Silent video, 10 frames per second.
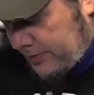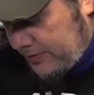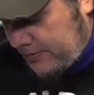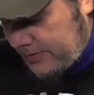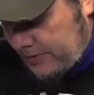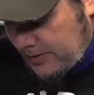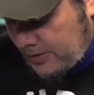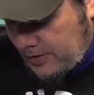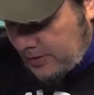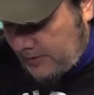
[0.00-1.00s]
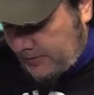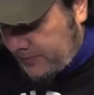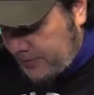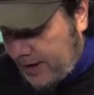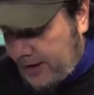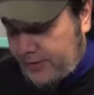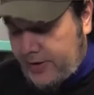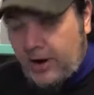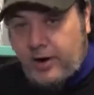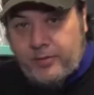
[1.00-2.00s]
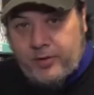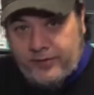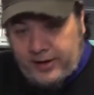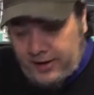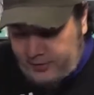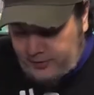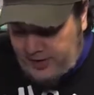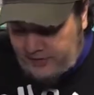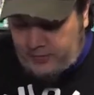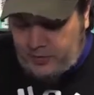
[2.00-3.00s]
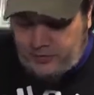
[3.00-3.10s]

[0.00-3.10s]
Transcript: I like how the cart perfectly lets you have two